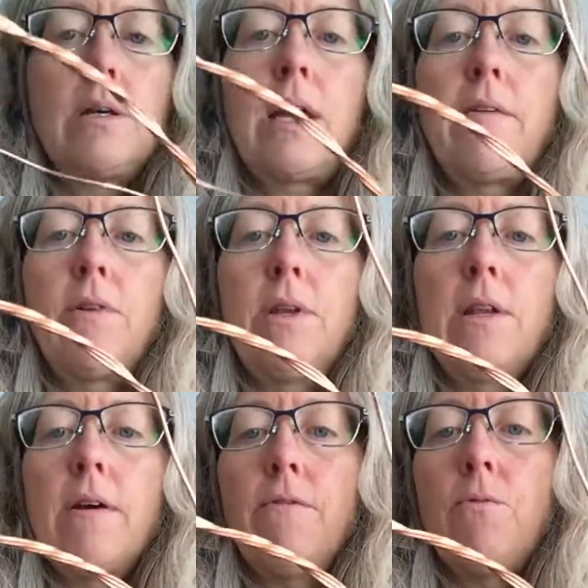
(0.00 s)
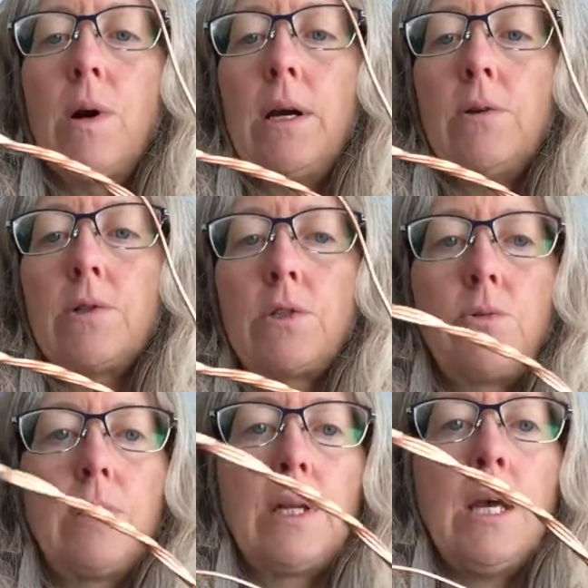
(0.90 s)
have enough wires
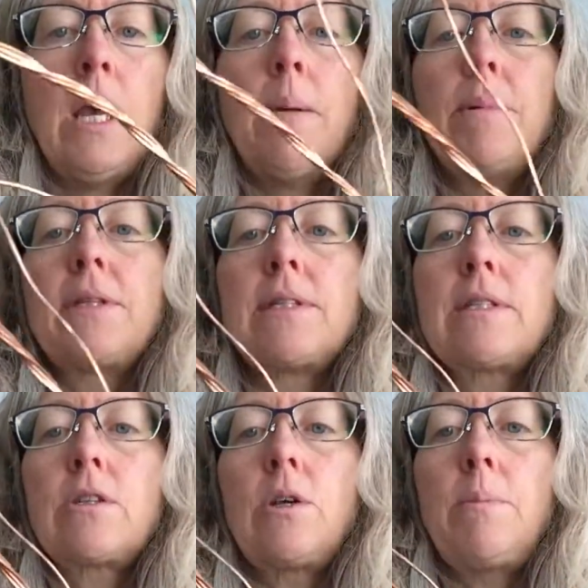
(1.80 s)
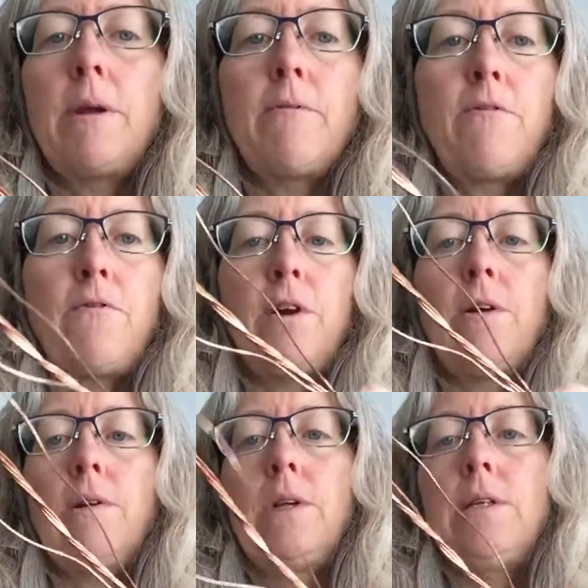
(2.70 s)
to it. But this is going to be a
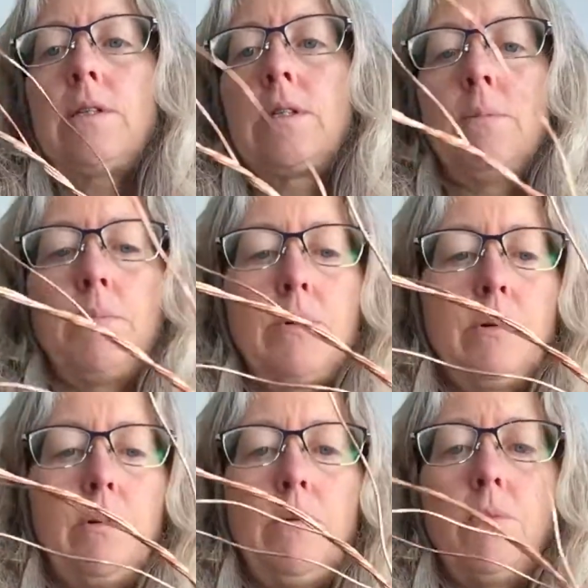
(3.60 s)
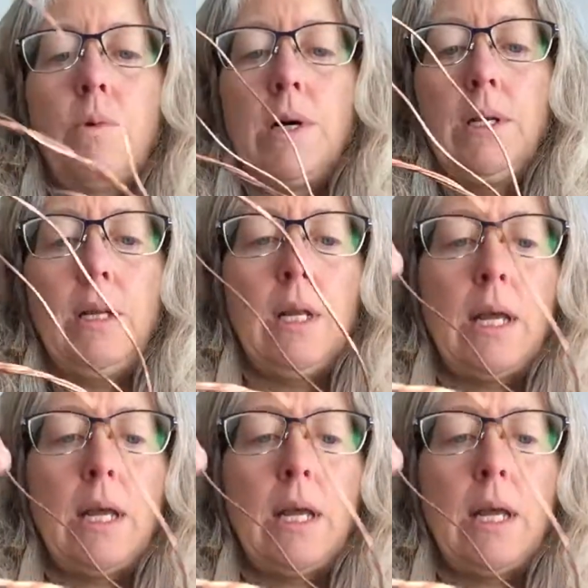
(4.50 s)
fairly simple one,